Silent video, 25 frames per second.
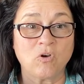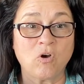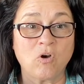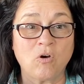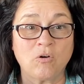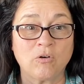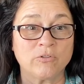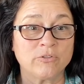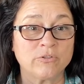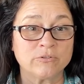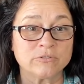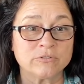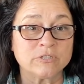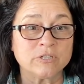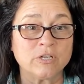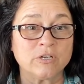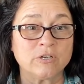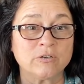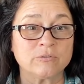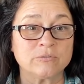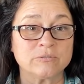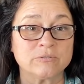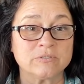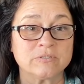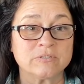All those
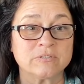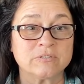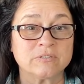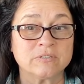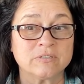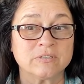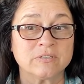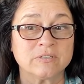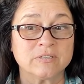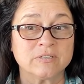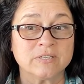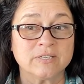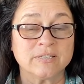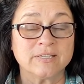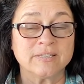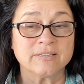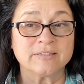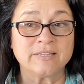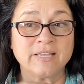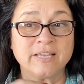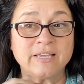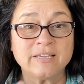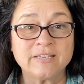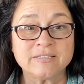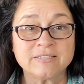loans.
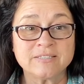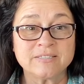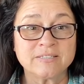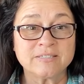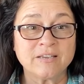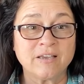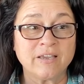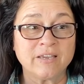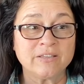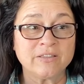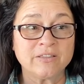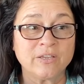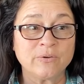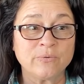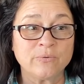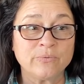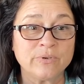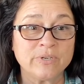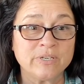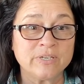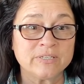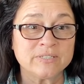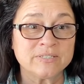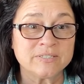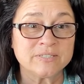They assign, they
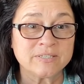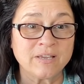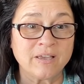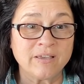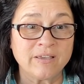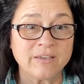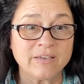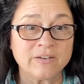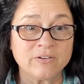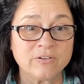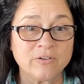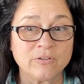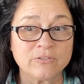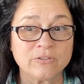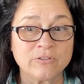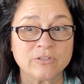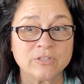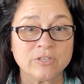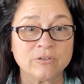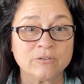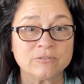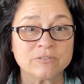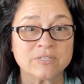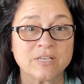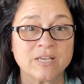reassign all the
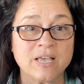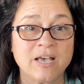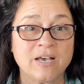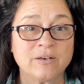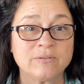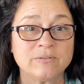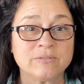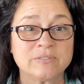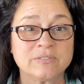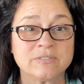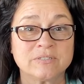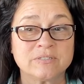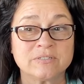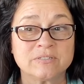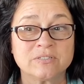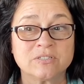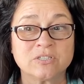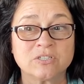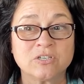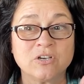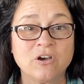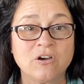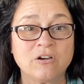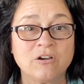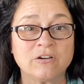loans, the houses,
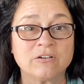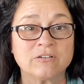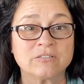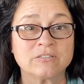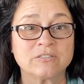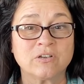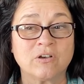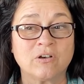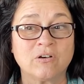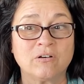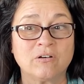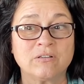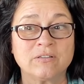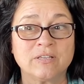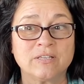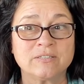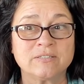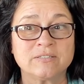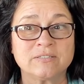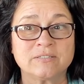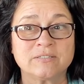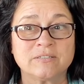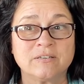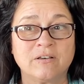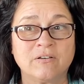the cars, all
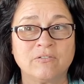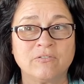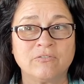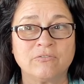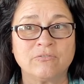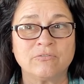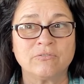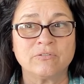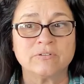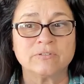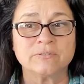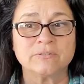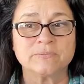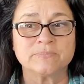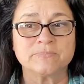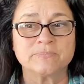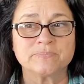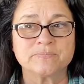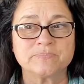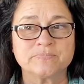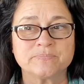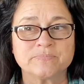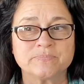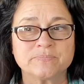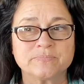that stuff.
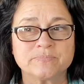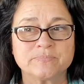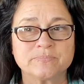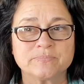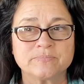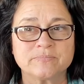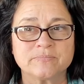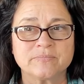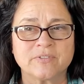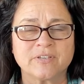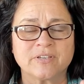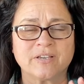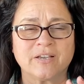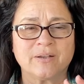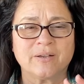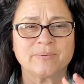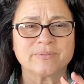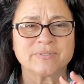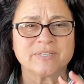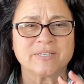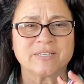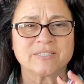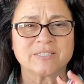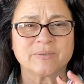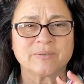The guy
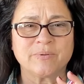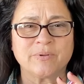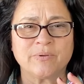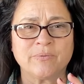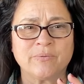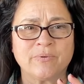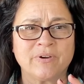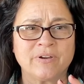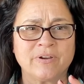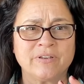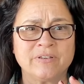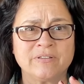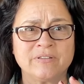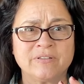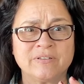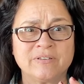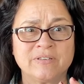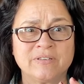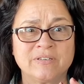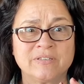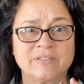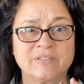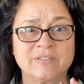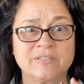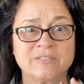was asking me, why are you
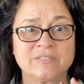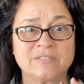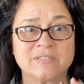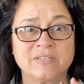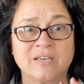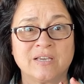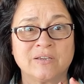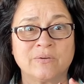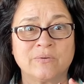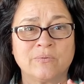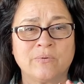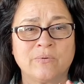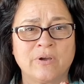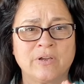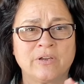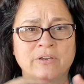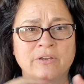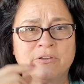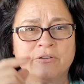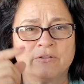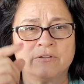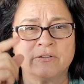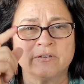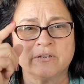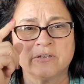looking into the S E C? Why
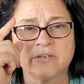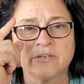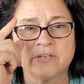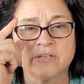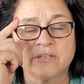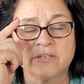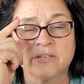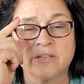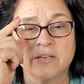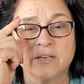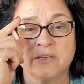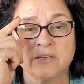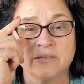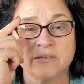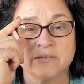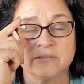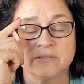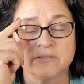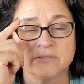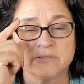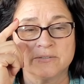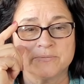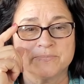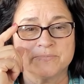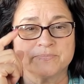are you looking into that?
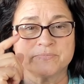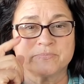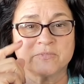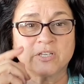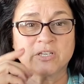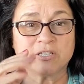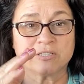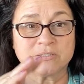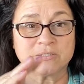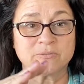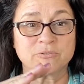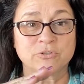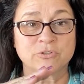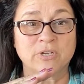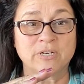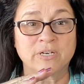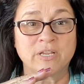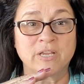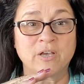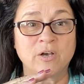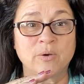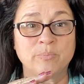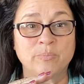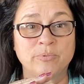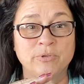Because I'm trying
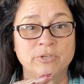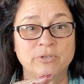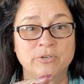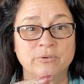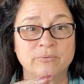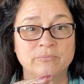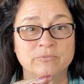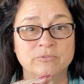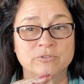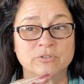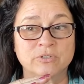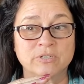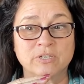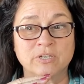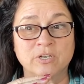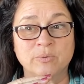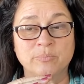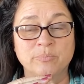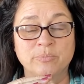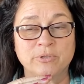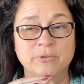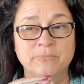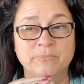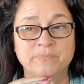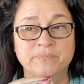to help you. I'm trying to
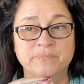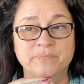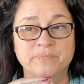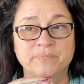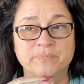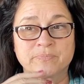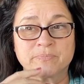help you.